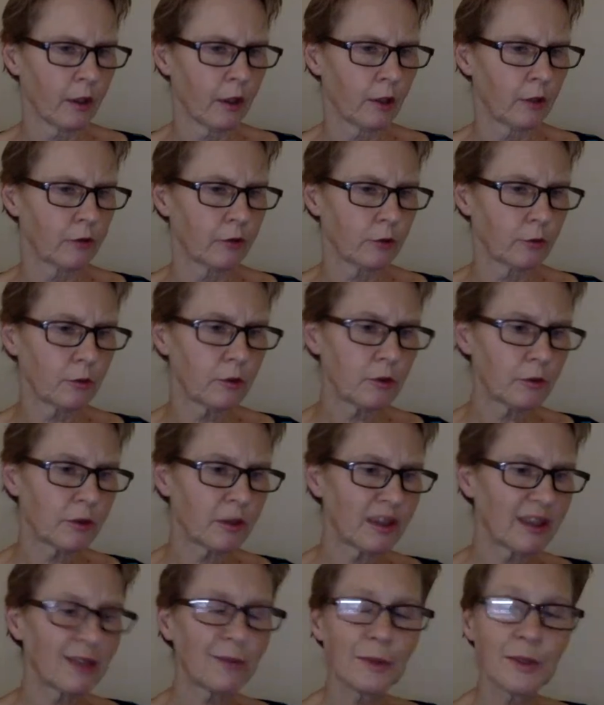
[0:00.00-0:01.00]
So once we
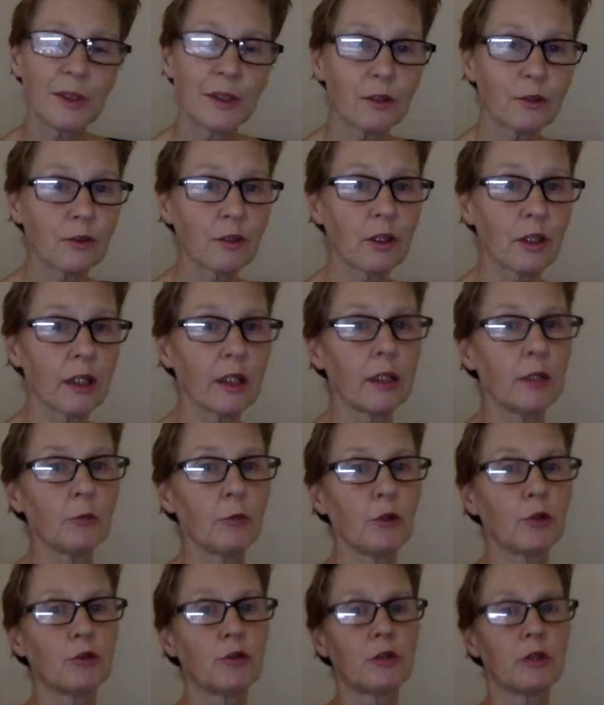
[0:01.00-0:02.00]
deal with the underlying
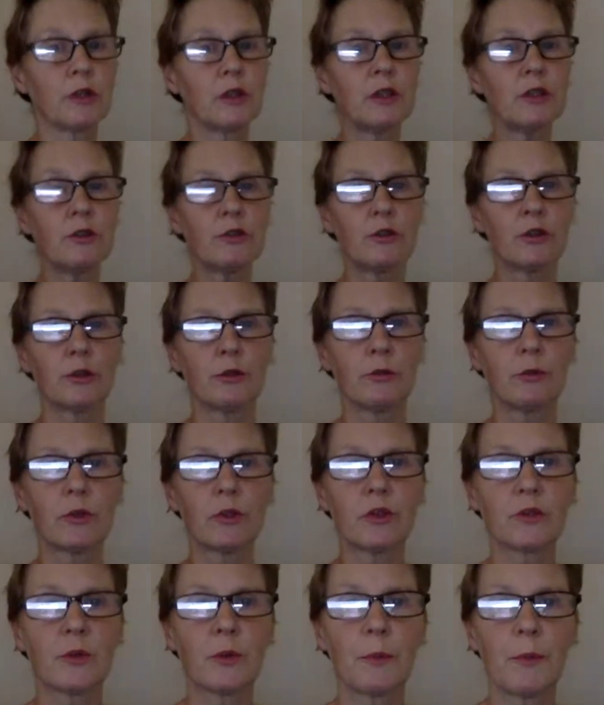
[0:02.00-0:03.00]
emotional issue,
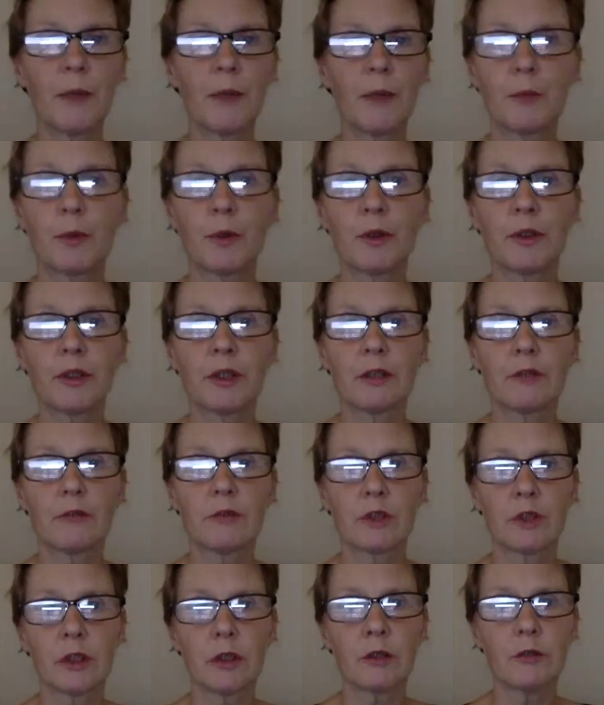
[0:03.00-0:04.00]
once we pinpoint and
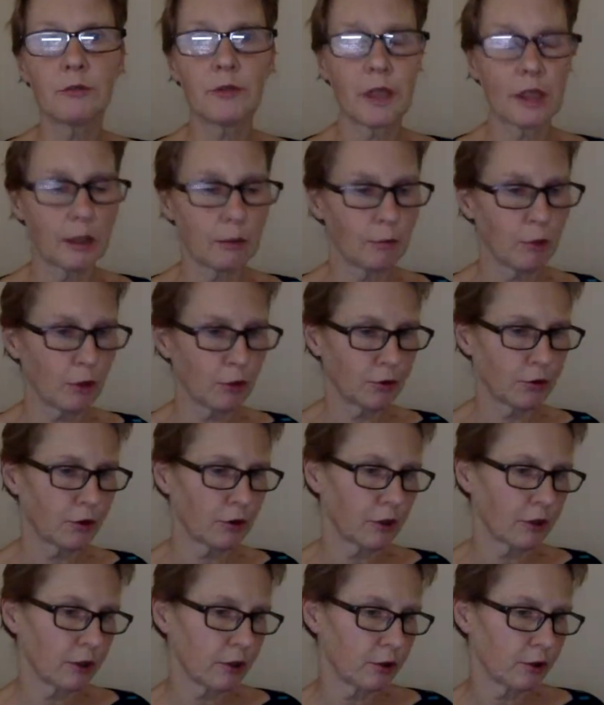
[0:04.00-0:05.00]
resolve that
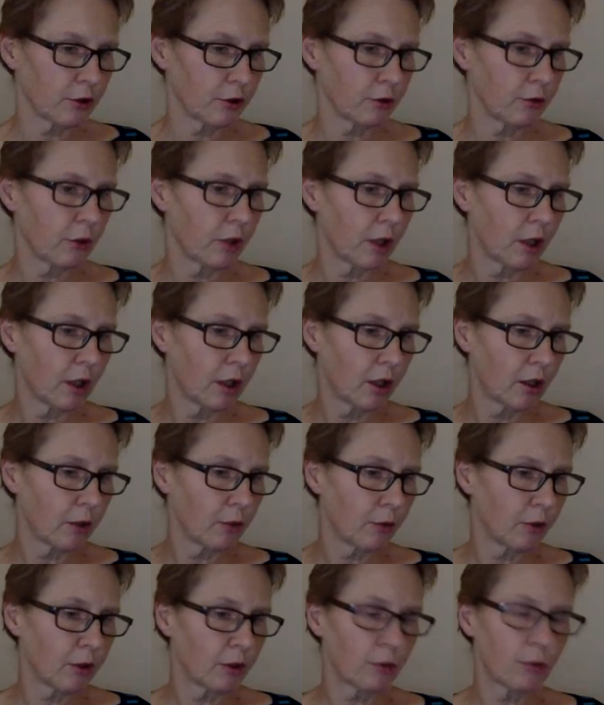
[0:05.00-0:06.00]
emotional issue,
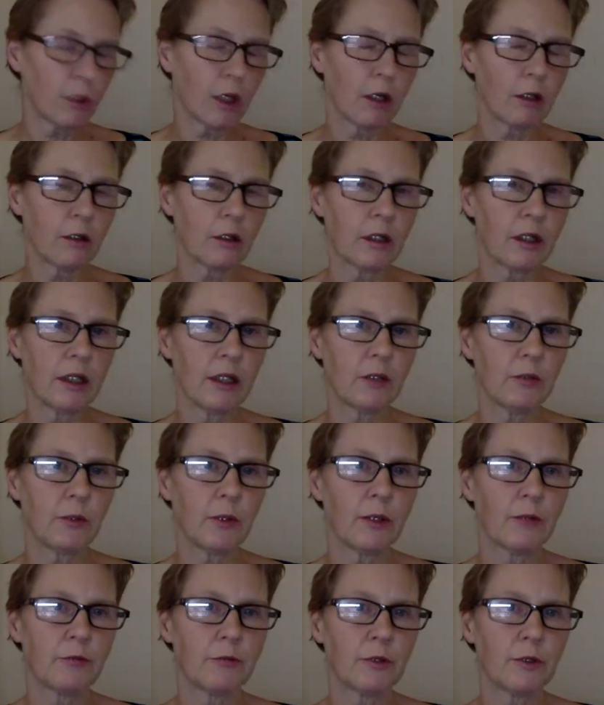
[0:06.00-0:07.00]
we no longer eat
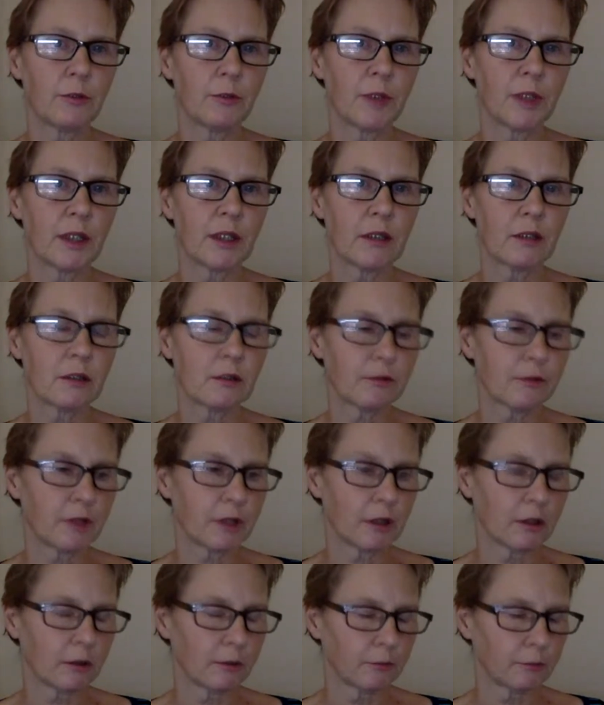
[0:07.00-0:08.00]
when full because of
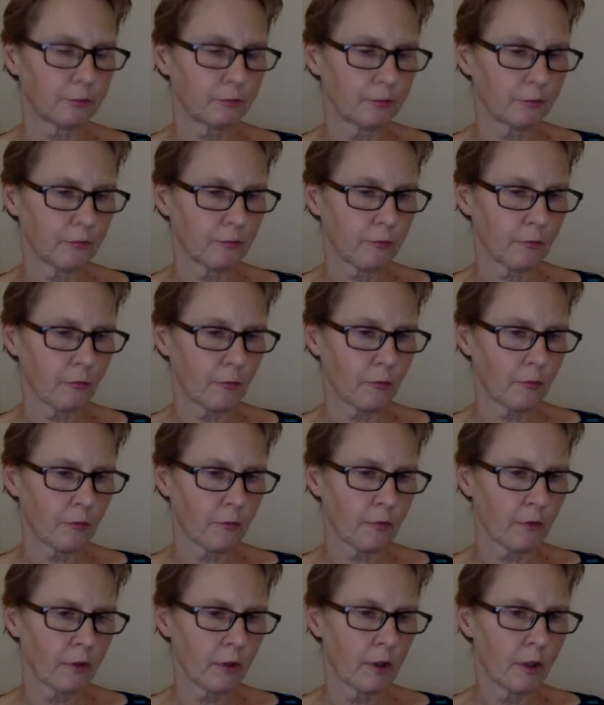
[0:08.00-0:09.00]
it.
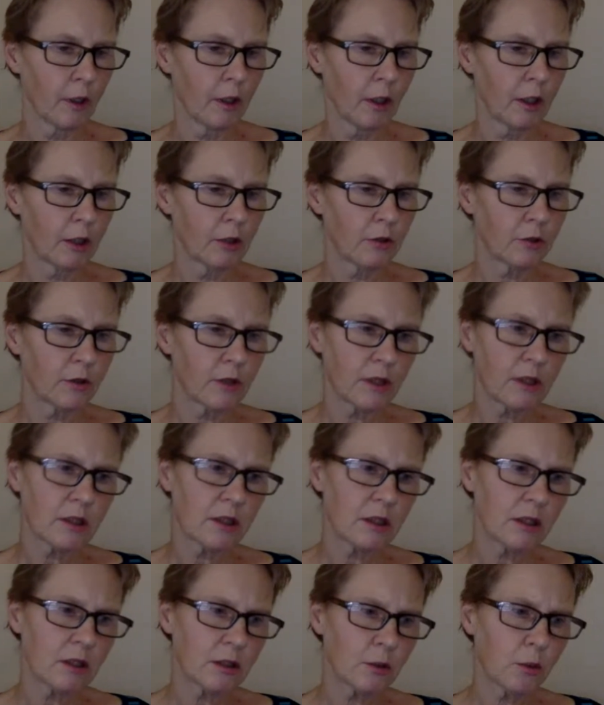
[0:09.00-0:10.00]
So
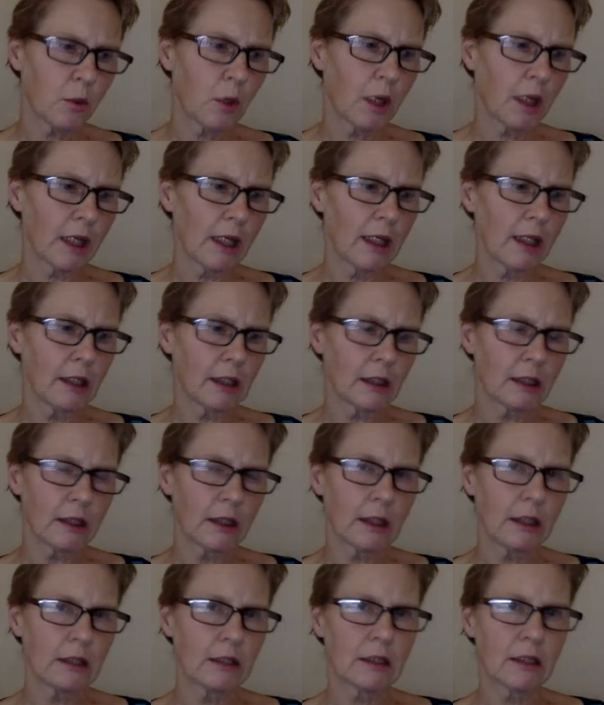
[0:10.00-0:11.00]
this is why healing
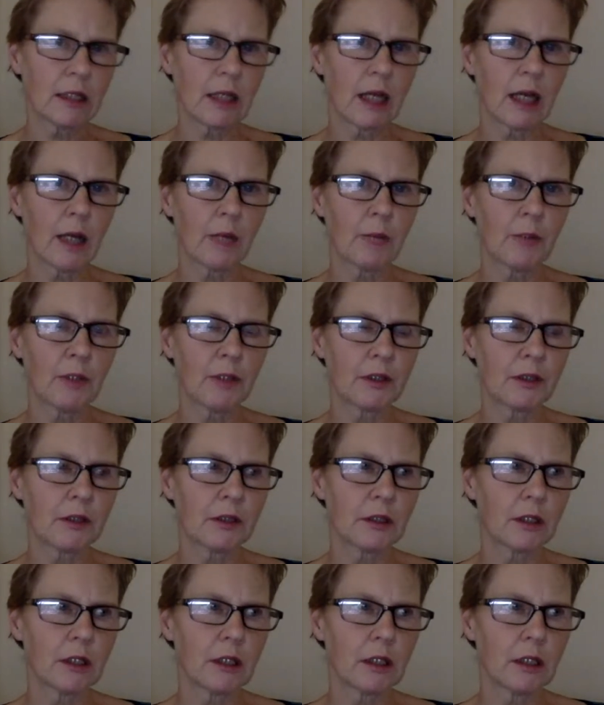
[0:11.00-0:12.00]
the eating habit
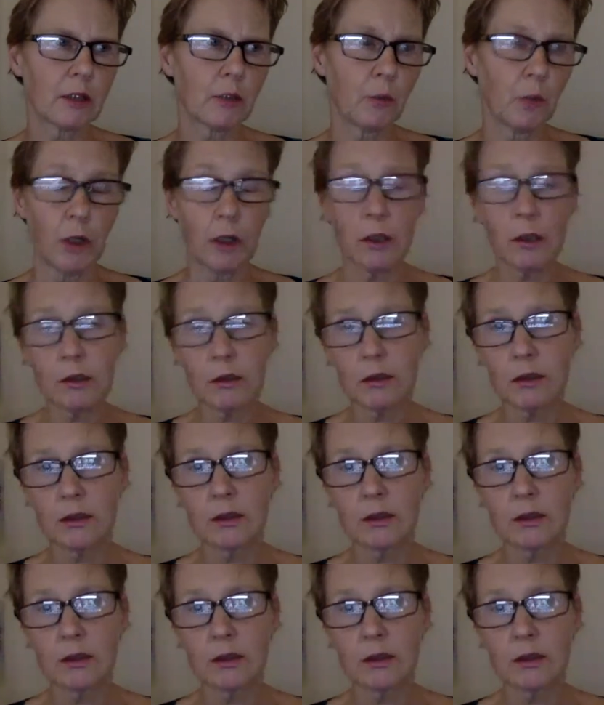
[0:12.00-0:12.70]
works.